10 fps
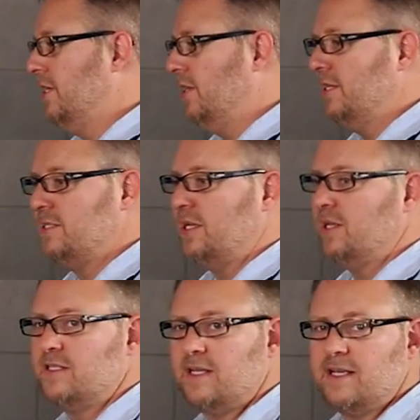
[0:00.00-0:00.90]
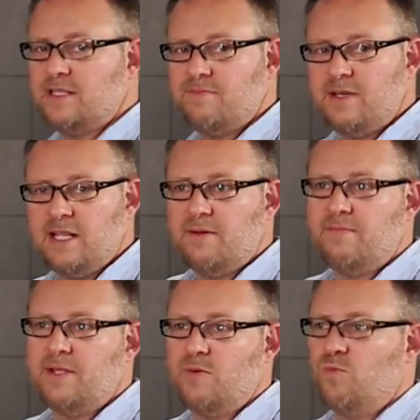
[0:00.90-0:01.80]
Till it's nice and
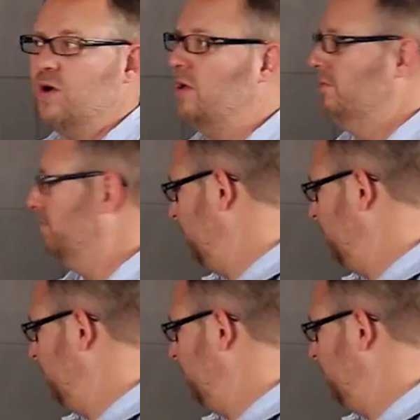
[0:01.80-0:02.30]
medium well.